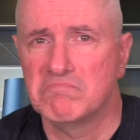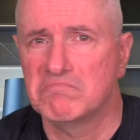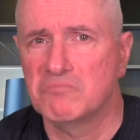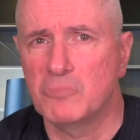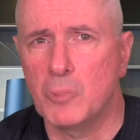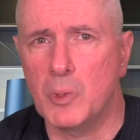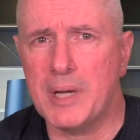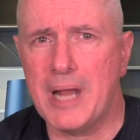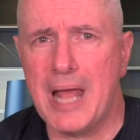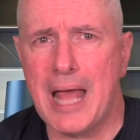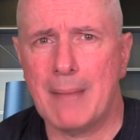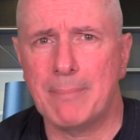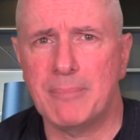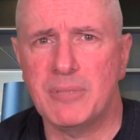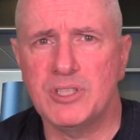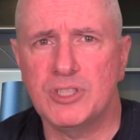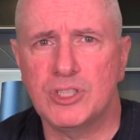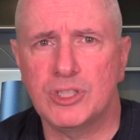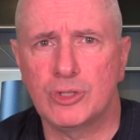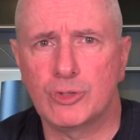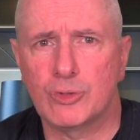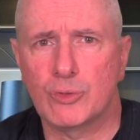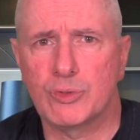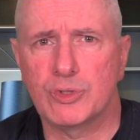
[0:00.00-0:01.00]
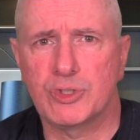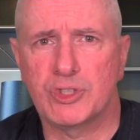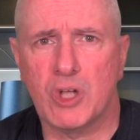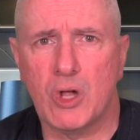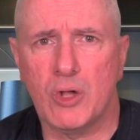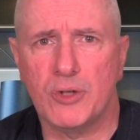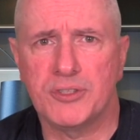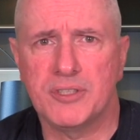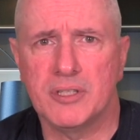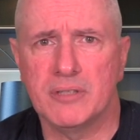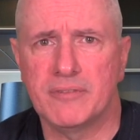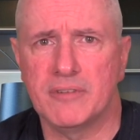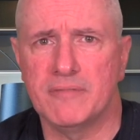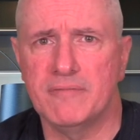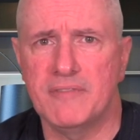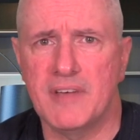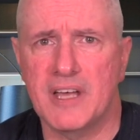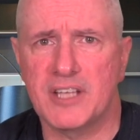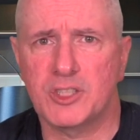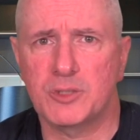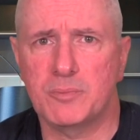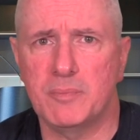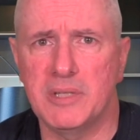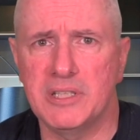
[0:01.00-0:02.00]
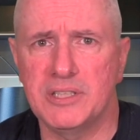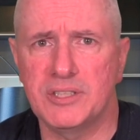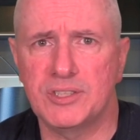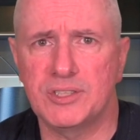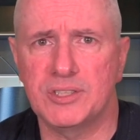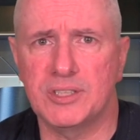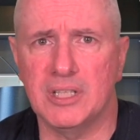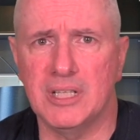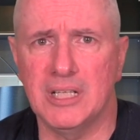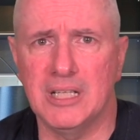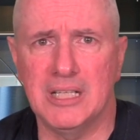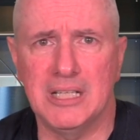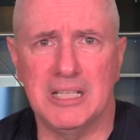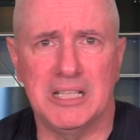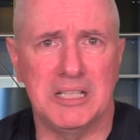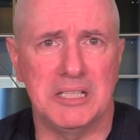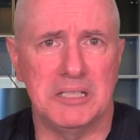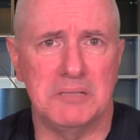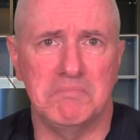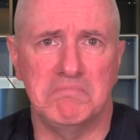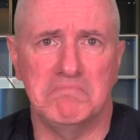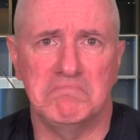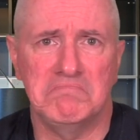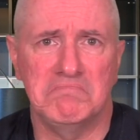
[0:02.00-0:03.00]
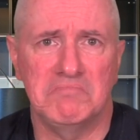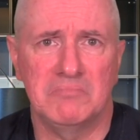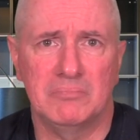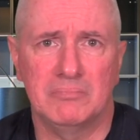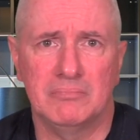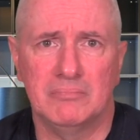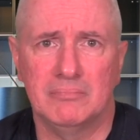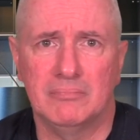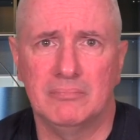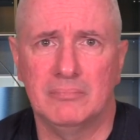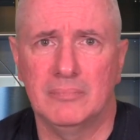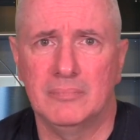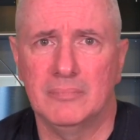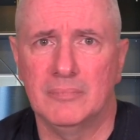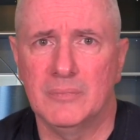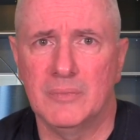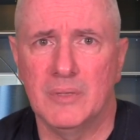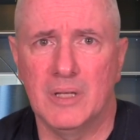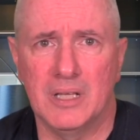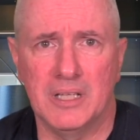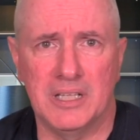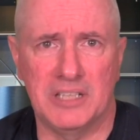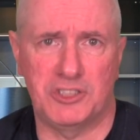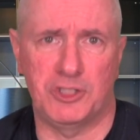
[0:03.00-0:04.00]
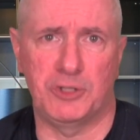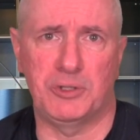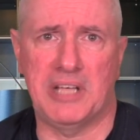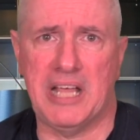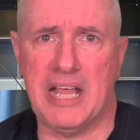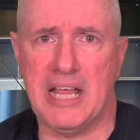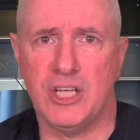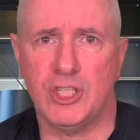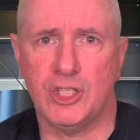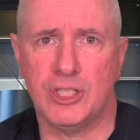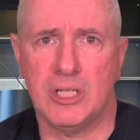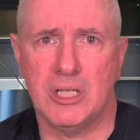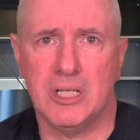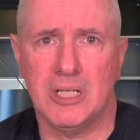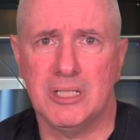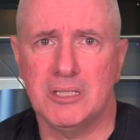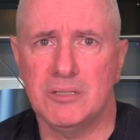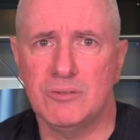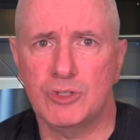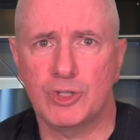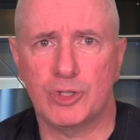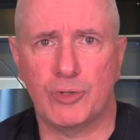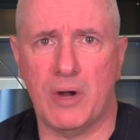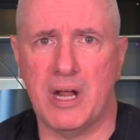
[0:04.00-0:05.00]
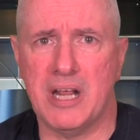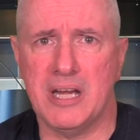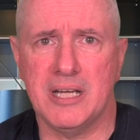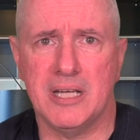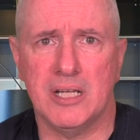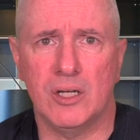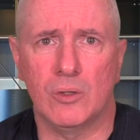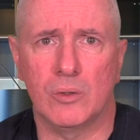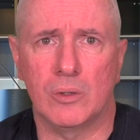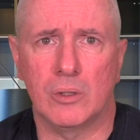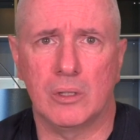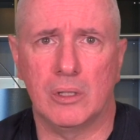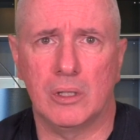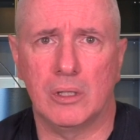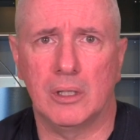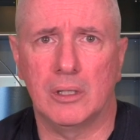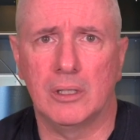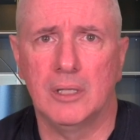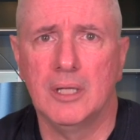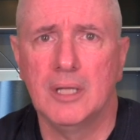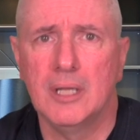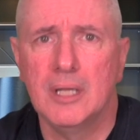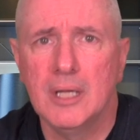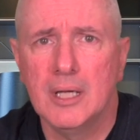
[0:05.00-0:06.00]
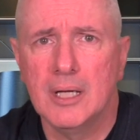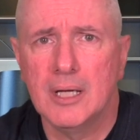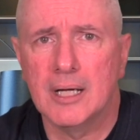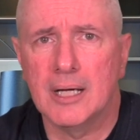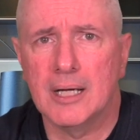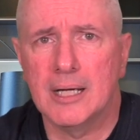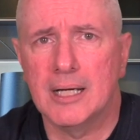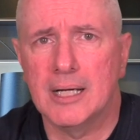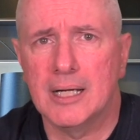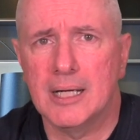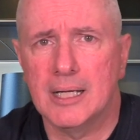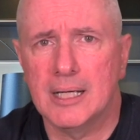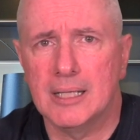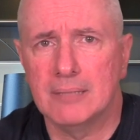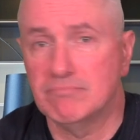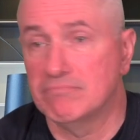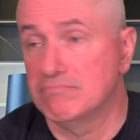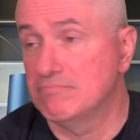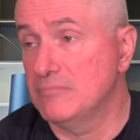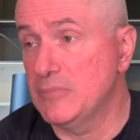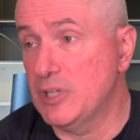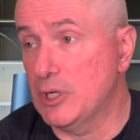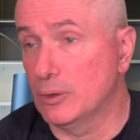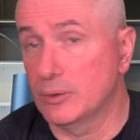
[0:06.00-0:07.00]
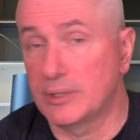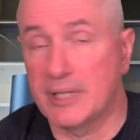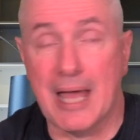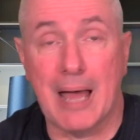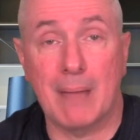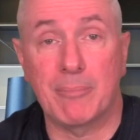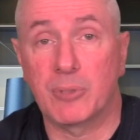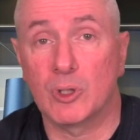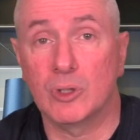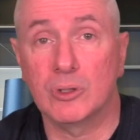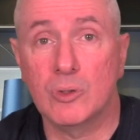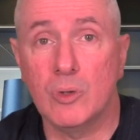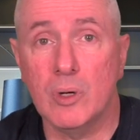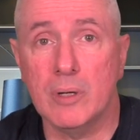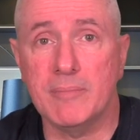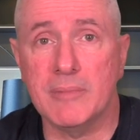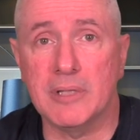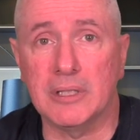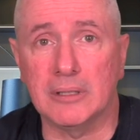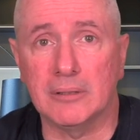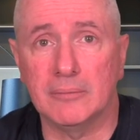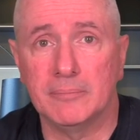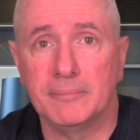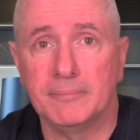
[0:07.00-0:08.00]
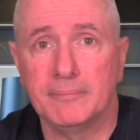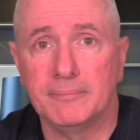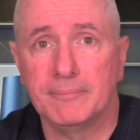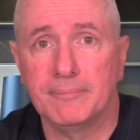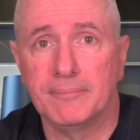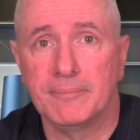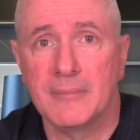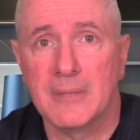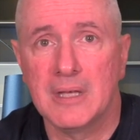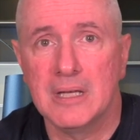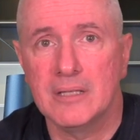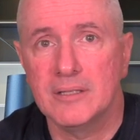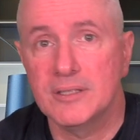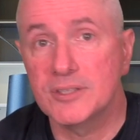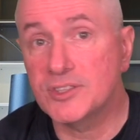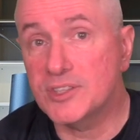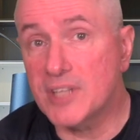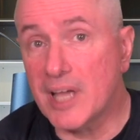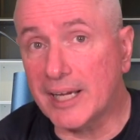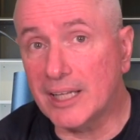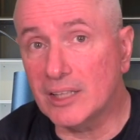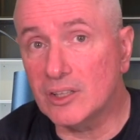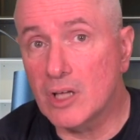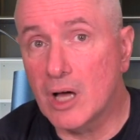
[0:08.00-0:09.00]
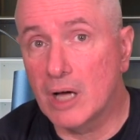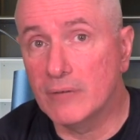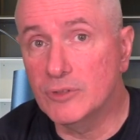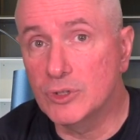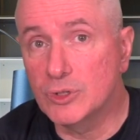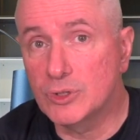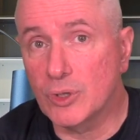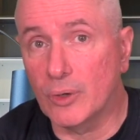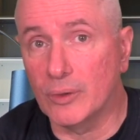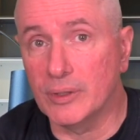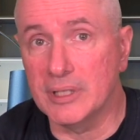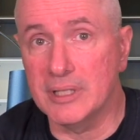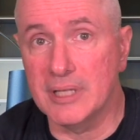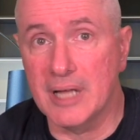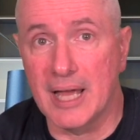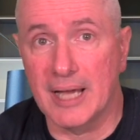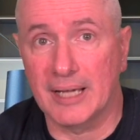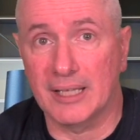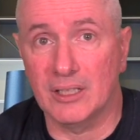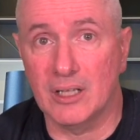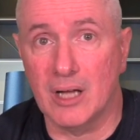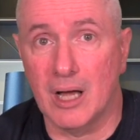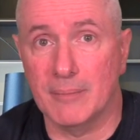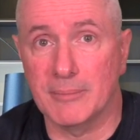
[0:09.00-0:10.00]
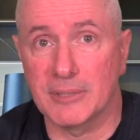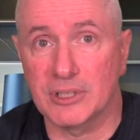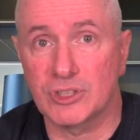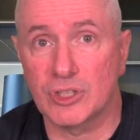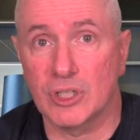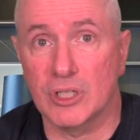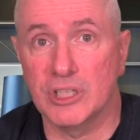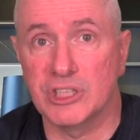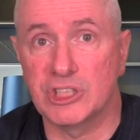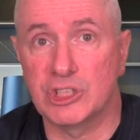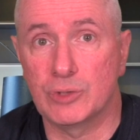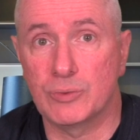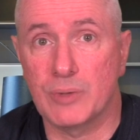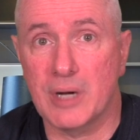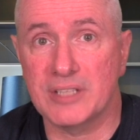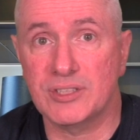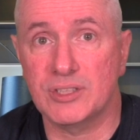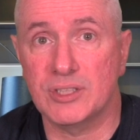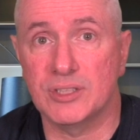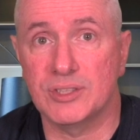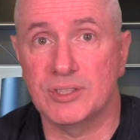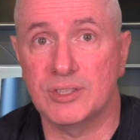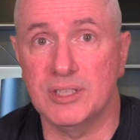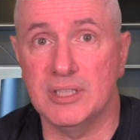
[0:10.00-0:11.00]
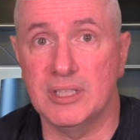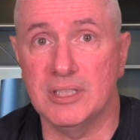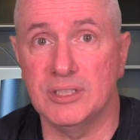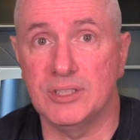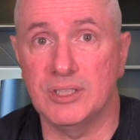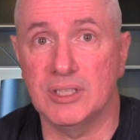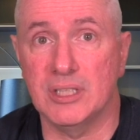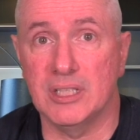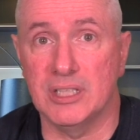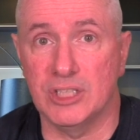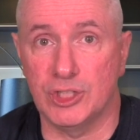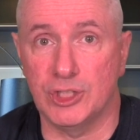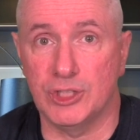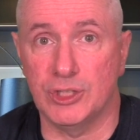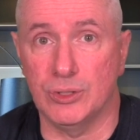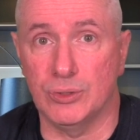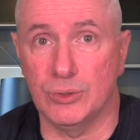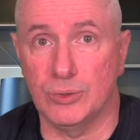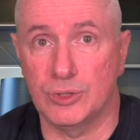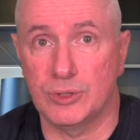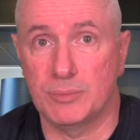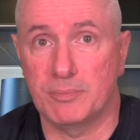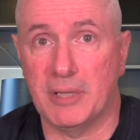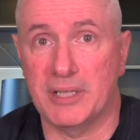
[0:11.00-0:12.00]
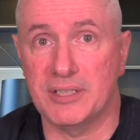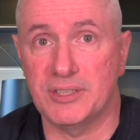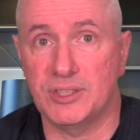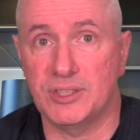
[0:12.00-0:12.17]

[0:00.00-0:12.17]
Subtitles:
what happens as a result of investments in education, training, or capital equipment? The second law of Newtonian economics addresses these issues by